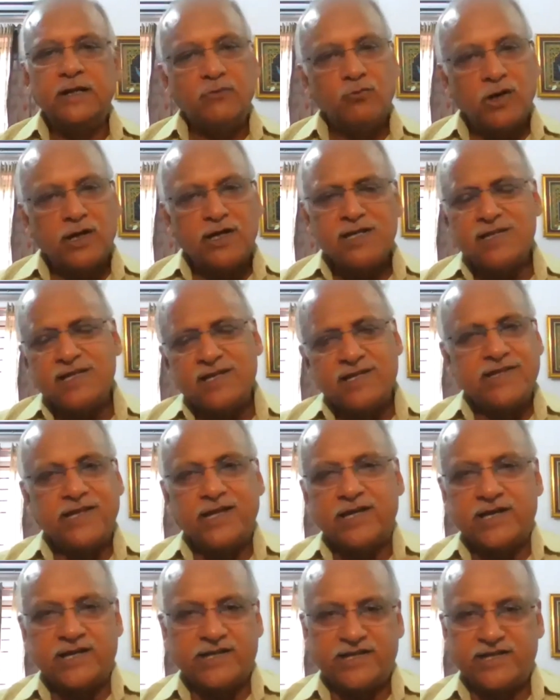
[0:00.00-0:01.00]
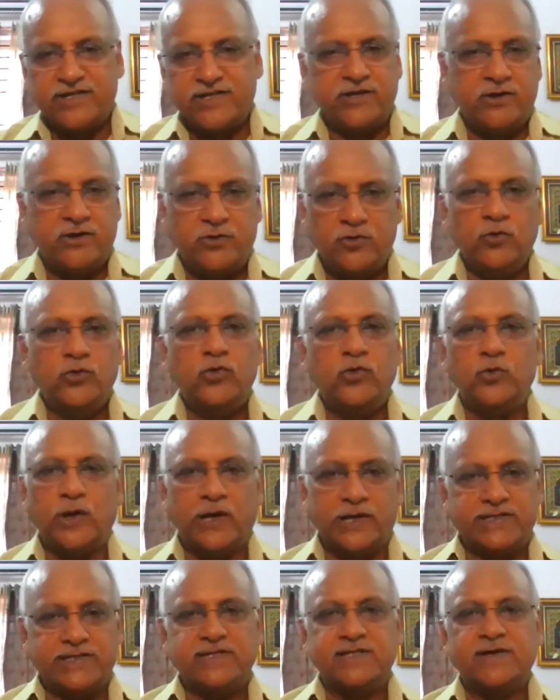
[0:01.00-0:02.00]
What does this theaterization do to
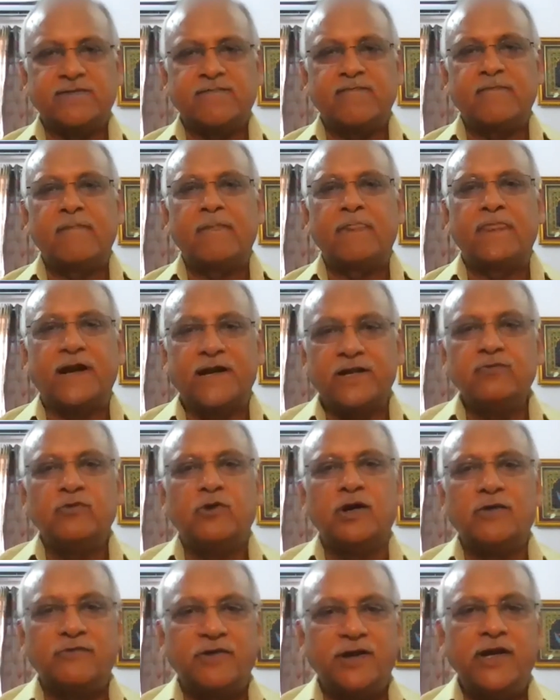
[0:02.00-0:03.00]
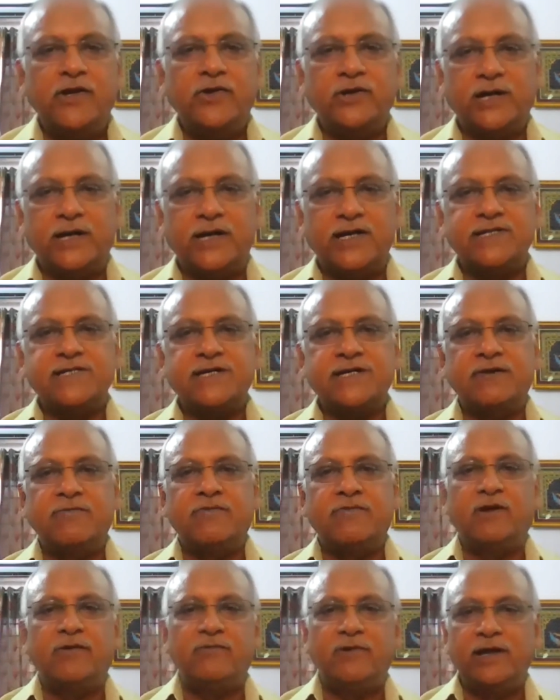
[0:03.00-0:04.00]
us? That is what we need to
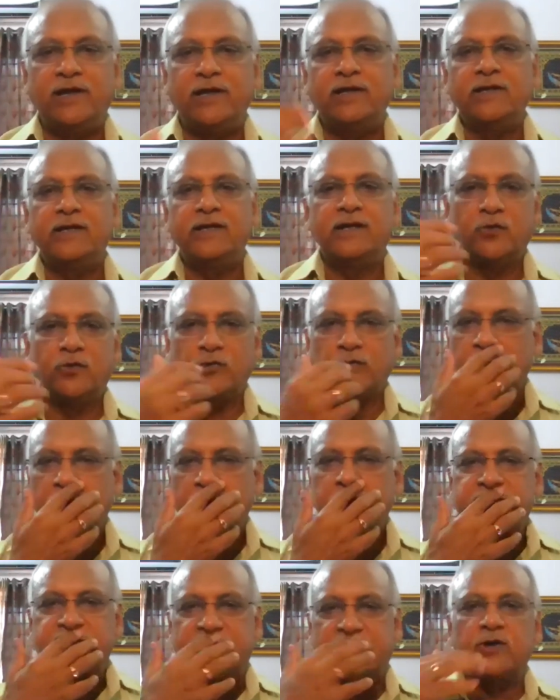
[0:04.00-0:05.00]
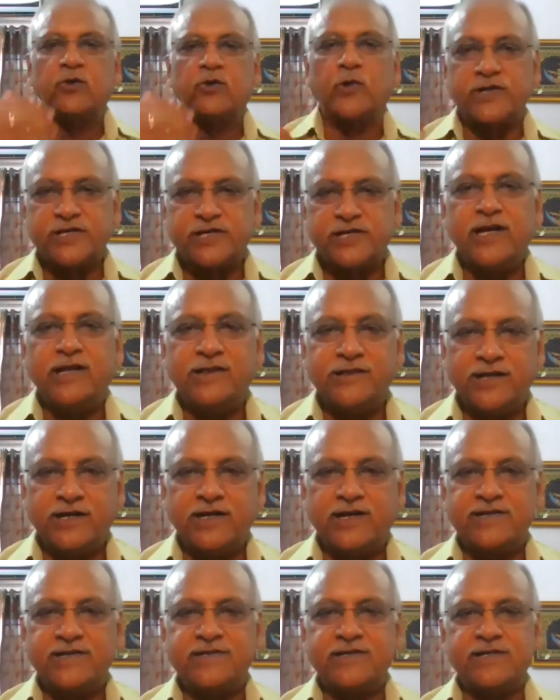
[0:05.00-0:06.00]
understand when we start questioning
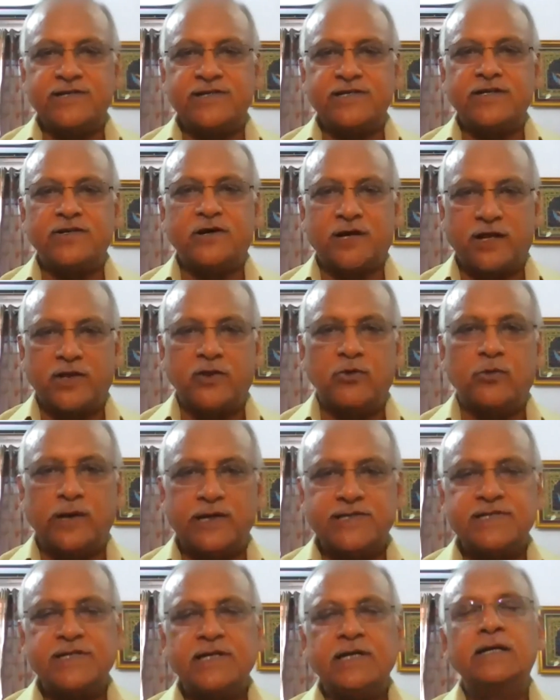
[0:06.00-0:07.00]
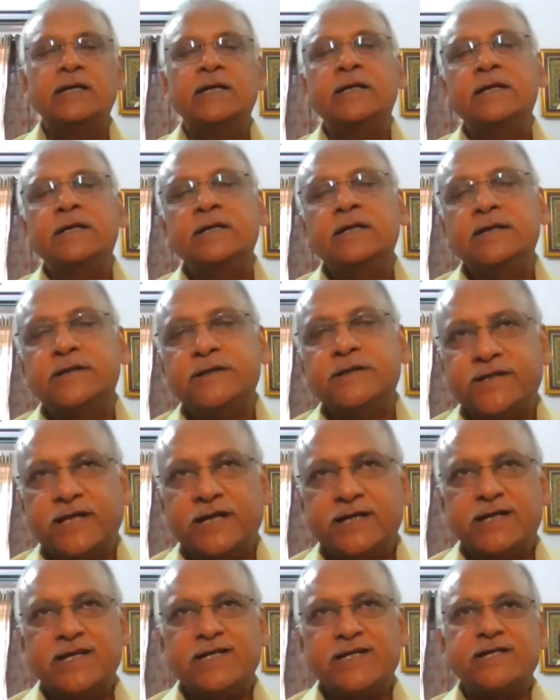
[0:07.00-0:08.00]
theaterization or otherwise. The
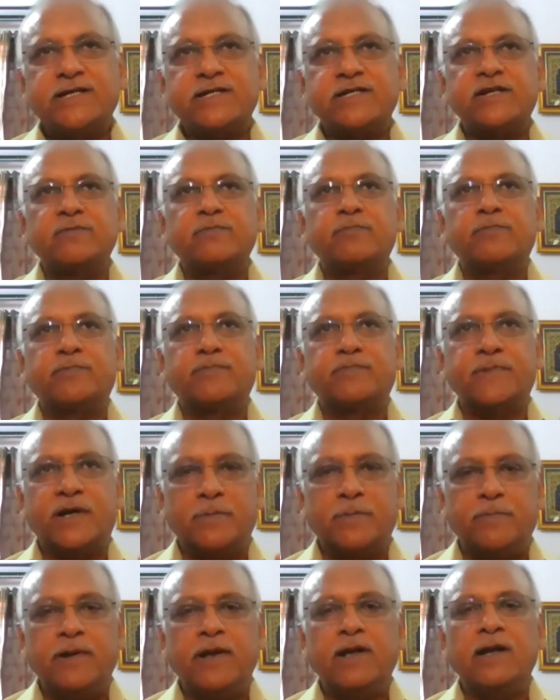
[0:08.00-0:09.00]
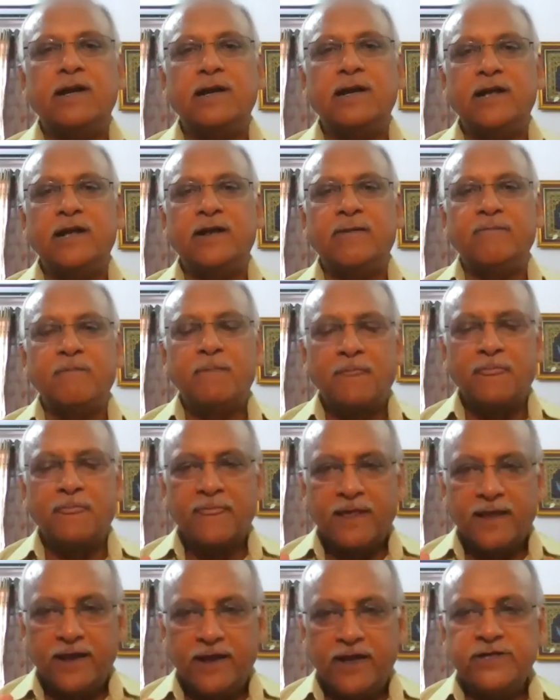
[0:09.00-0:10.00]
theaterization typically
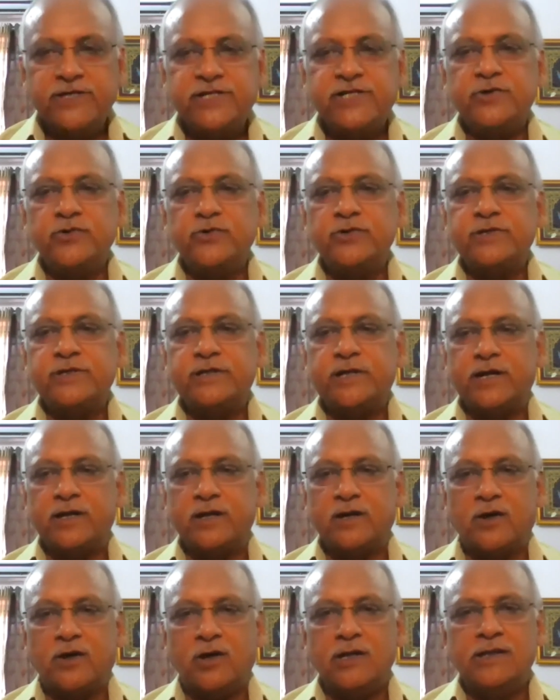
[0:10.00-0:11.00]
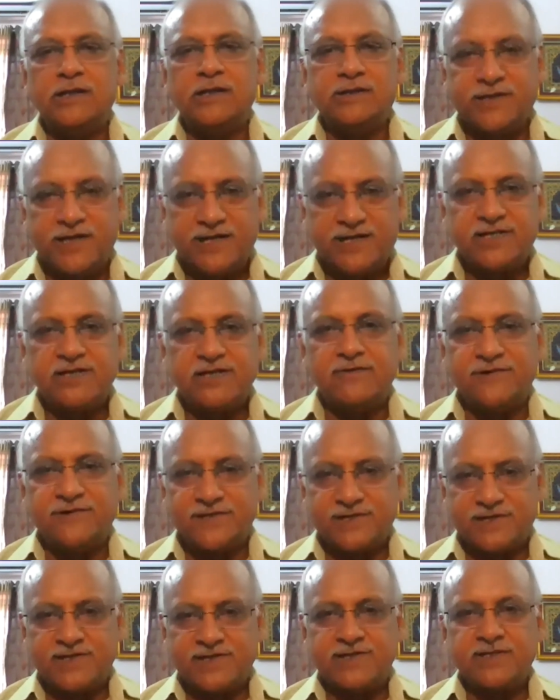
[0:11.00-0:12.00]
ensures that all the three
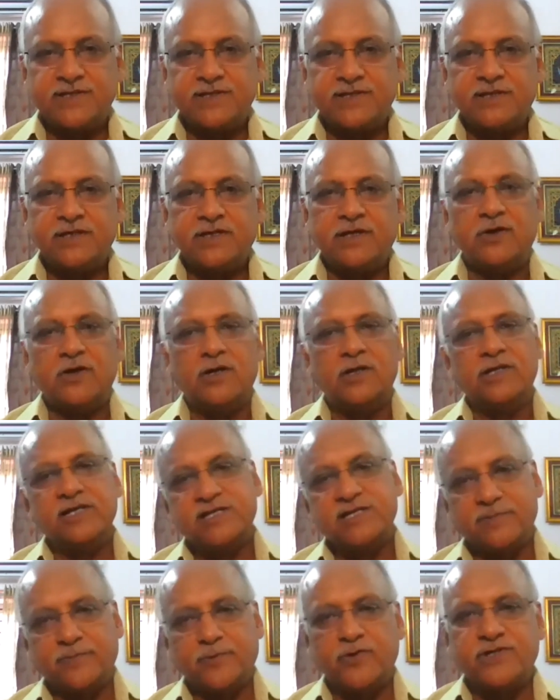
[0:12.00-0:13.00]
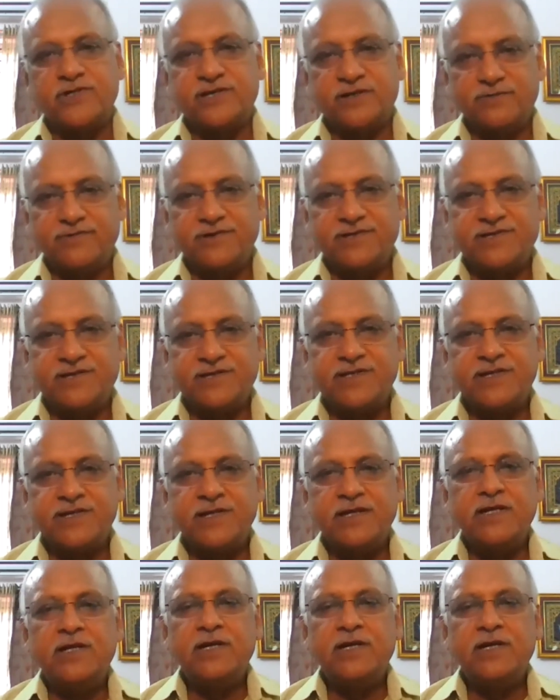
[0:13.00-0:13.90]
services and all the support services